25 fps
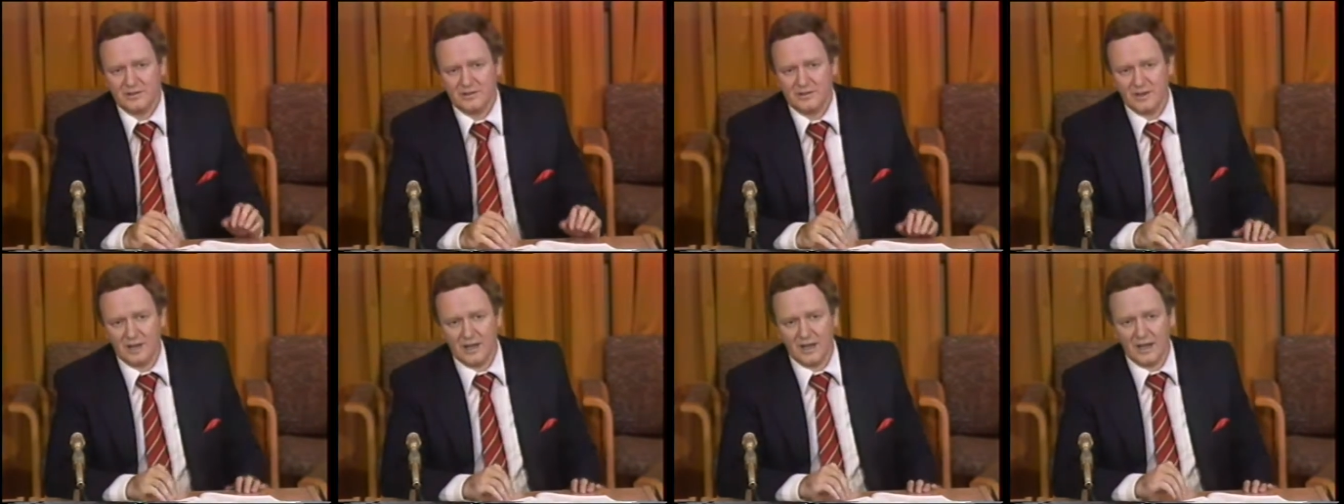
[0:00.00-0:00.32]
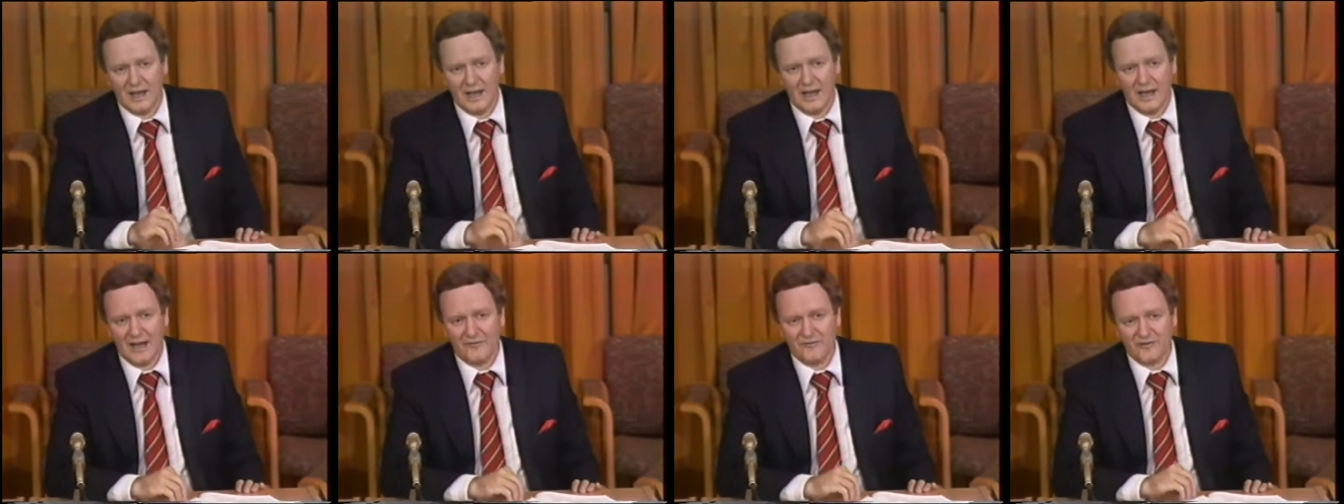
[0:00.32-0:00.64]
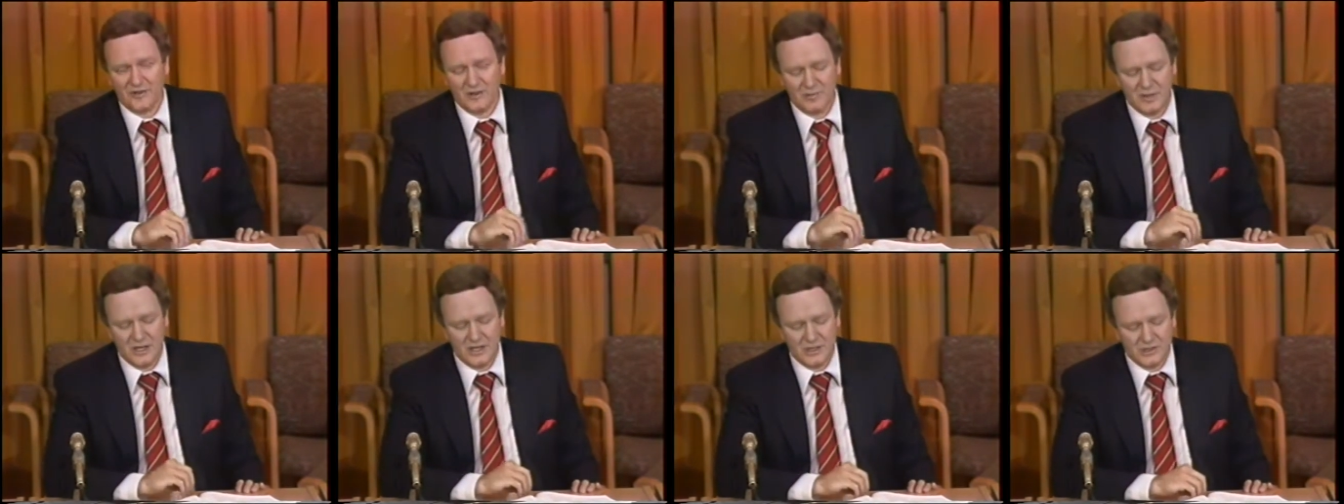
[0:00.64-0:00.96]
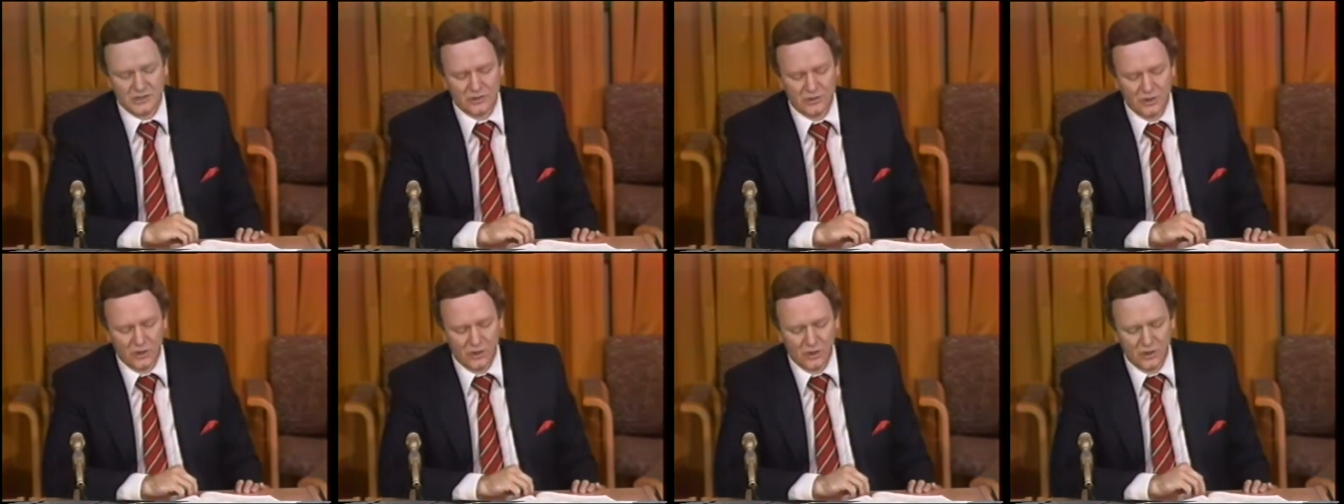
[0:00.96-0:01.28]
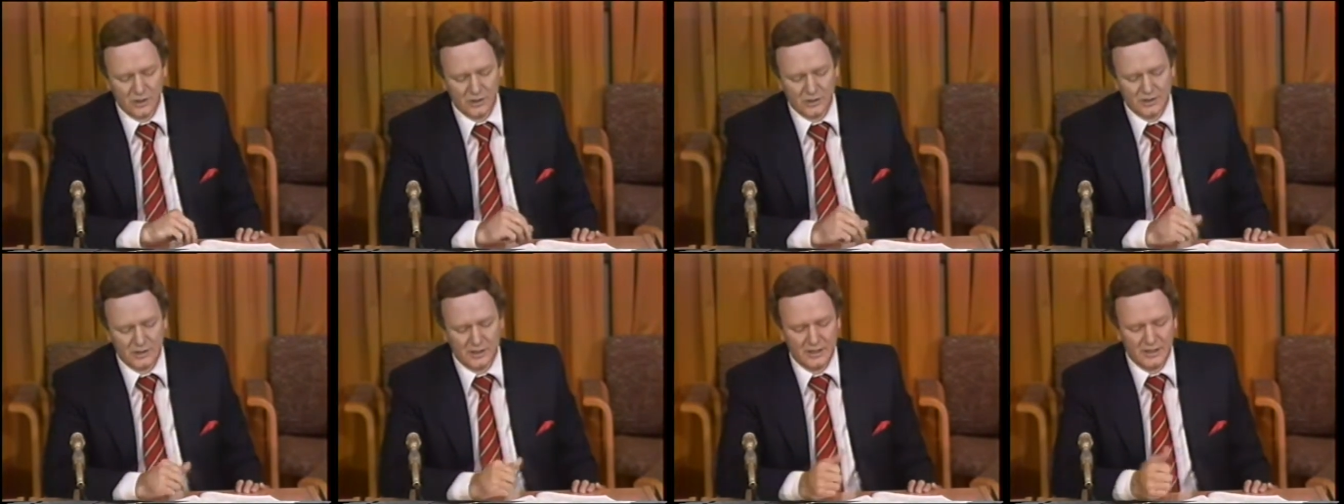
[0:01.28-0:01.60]
they have to be
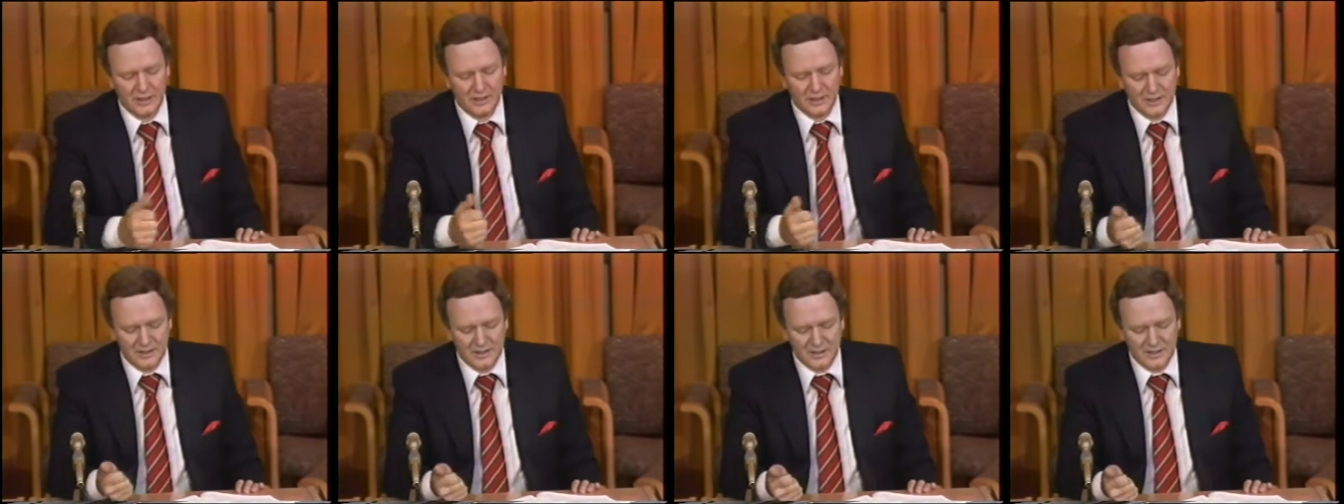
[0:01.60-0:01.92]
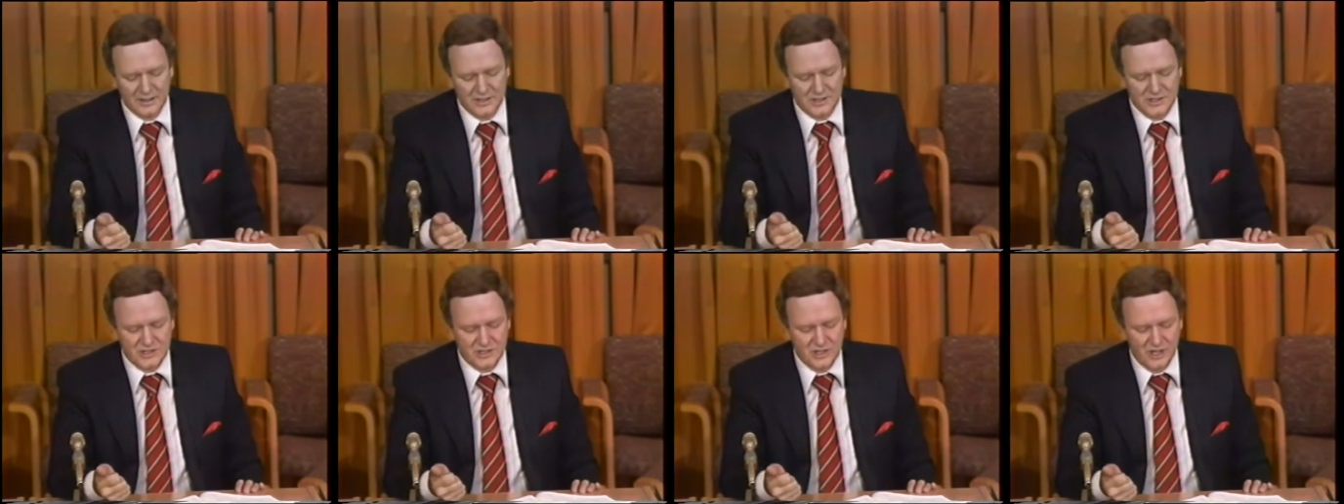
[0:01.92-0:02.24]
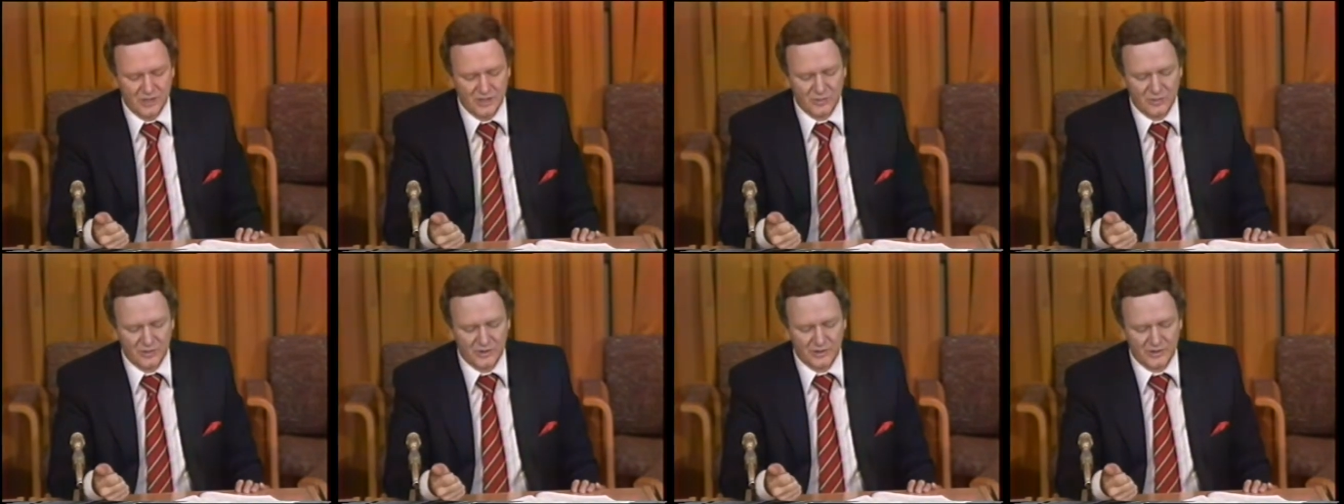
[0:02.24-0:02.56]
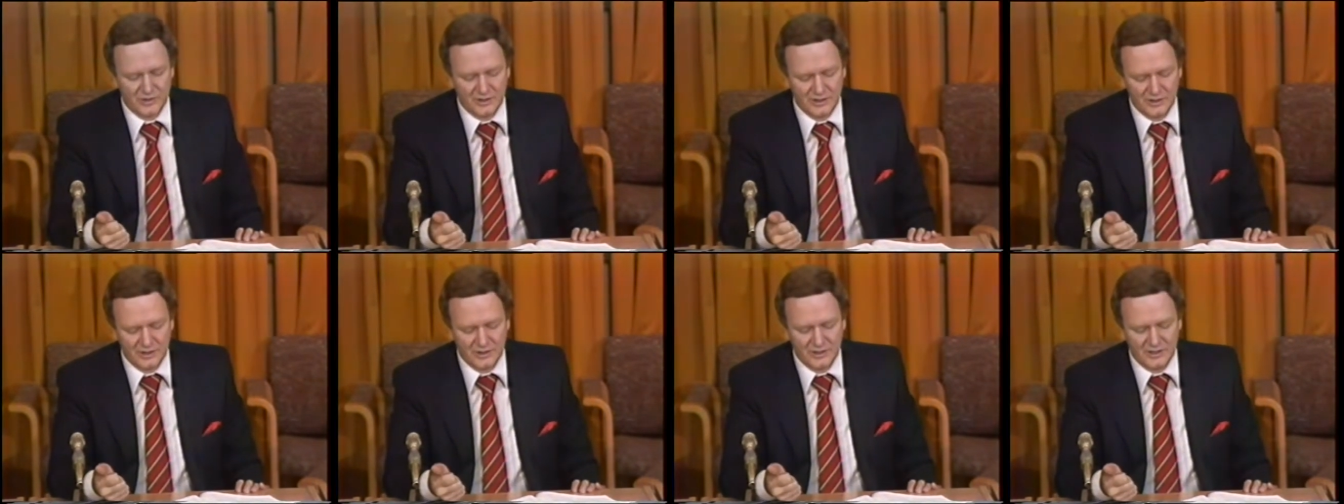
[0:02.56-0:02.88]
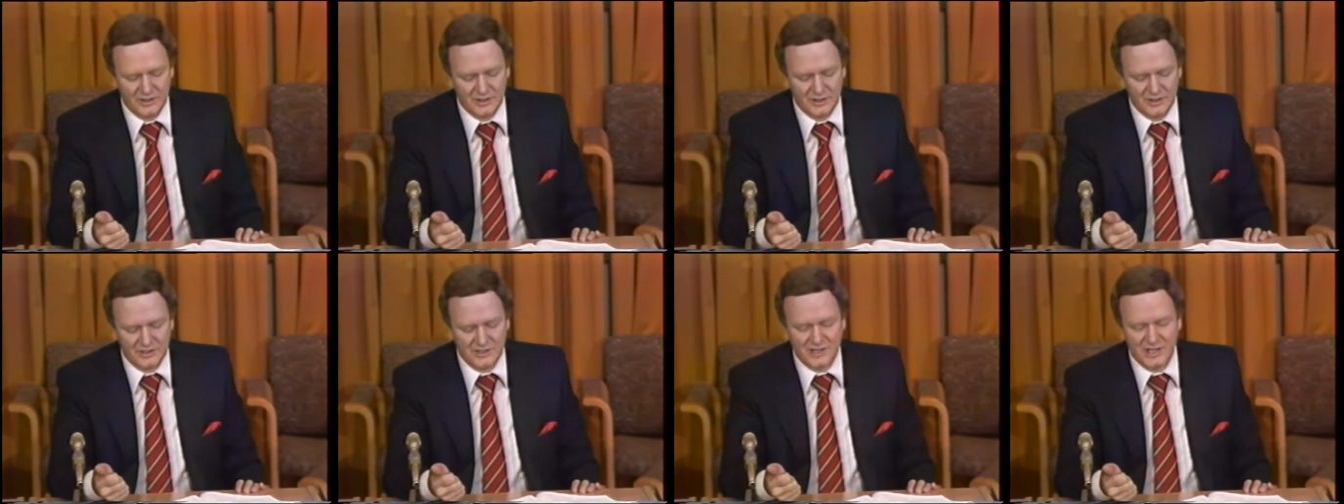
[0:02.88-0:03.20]
told, consult with the,
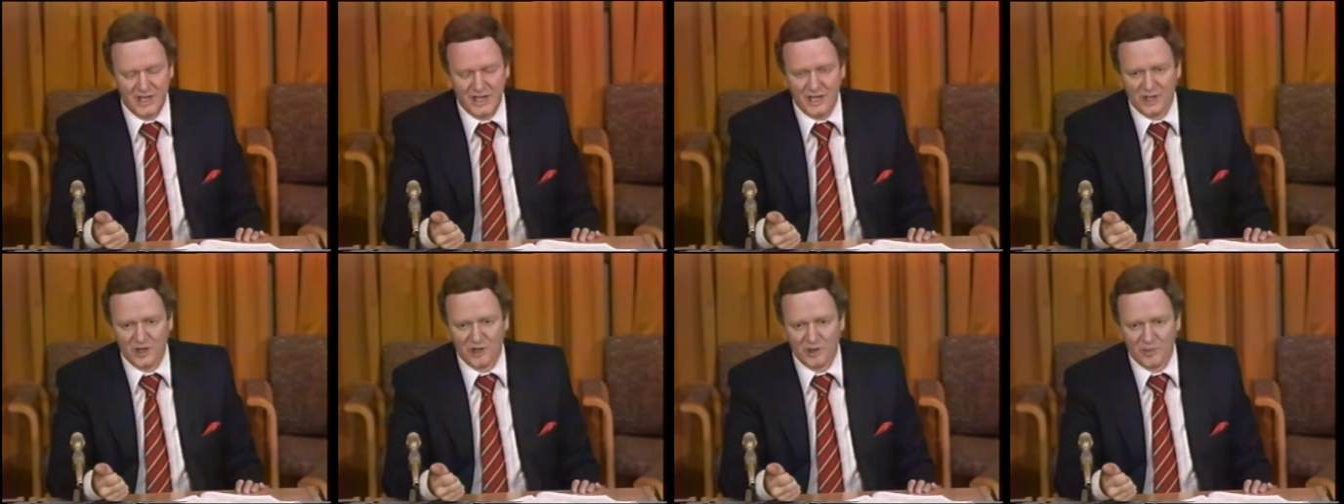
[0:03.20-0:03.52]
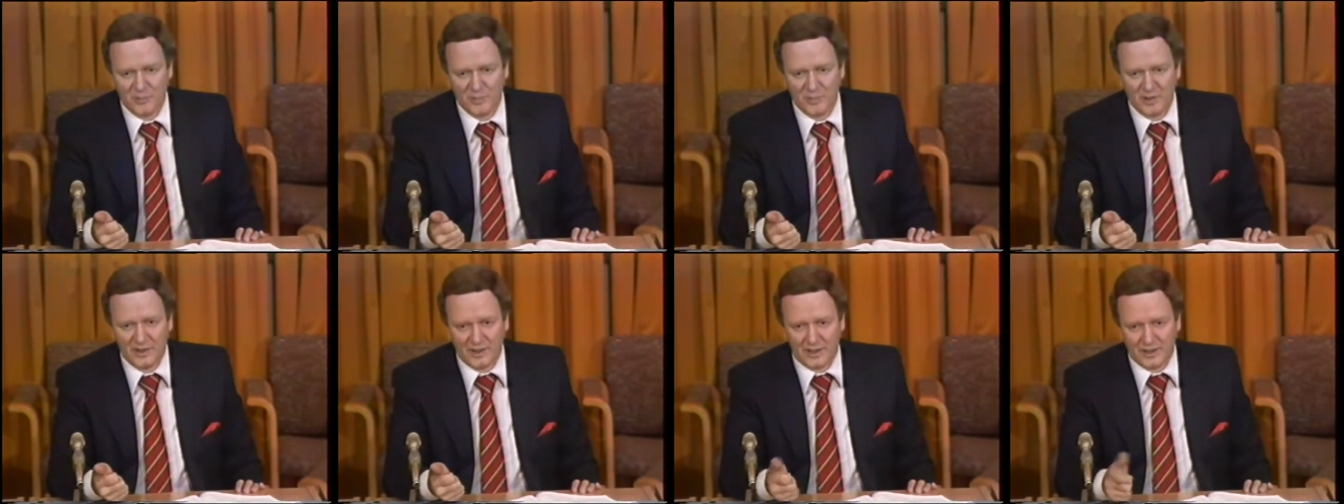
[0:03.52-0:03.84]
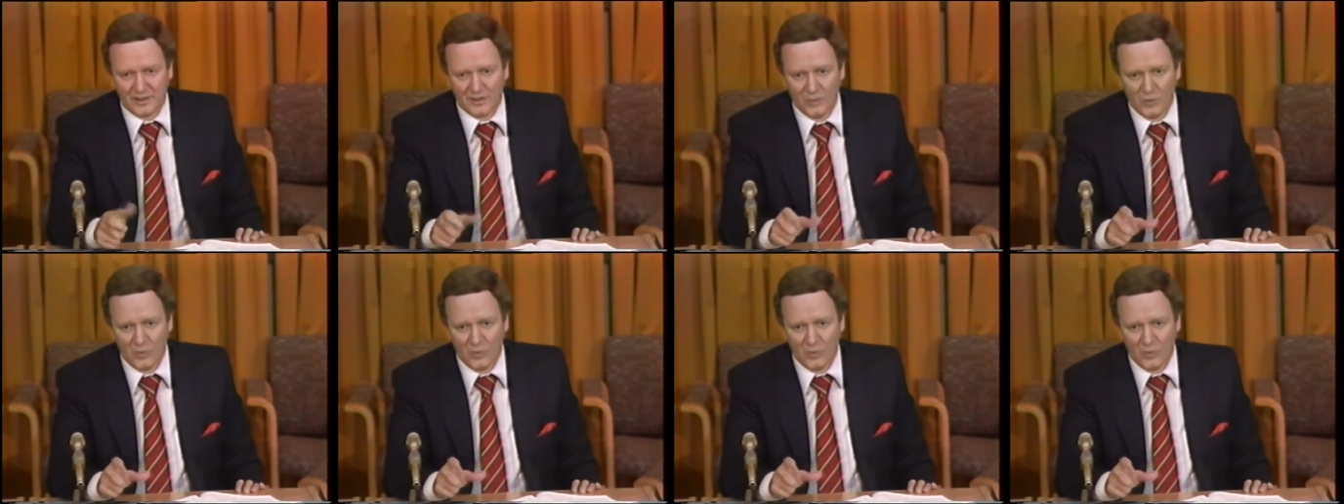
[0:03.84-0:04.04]
you take your pick.